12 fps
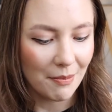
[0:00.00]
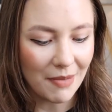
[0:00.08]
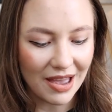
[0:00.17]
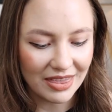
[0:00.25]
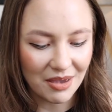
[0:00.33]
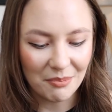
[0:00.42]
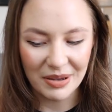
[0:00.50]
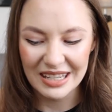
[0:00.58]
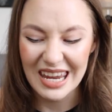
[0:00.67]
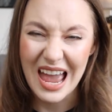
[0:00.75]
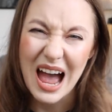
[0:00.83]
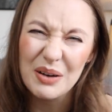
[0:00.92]
buy them.
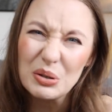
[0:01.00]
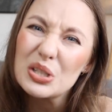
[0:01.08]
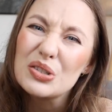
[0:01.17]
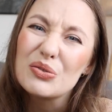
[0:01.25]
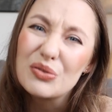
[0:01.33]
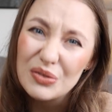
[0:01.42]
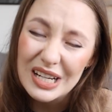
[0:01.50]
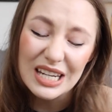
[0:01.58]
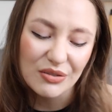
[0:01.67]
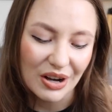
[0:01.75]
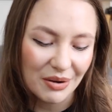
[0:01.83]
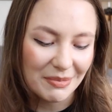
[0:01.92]
But yeah, I would
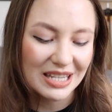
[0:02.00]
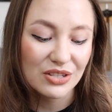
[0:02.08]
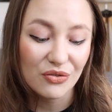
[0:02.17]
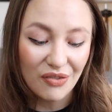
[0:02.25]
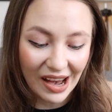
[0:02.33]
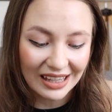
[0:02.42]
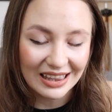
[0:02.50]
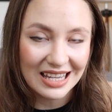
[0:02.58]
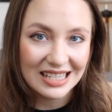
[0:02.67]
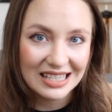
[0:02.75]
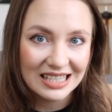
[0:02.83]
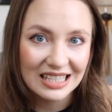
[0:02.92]
really recommend
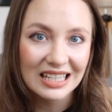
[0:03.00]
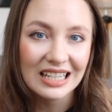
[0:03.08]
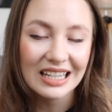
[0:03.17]
Reckless.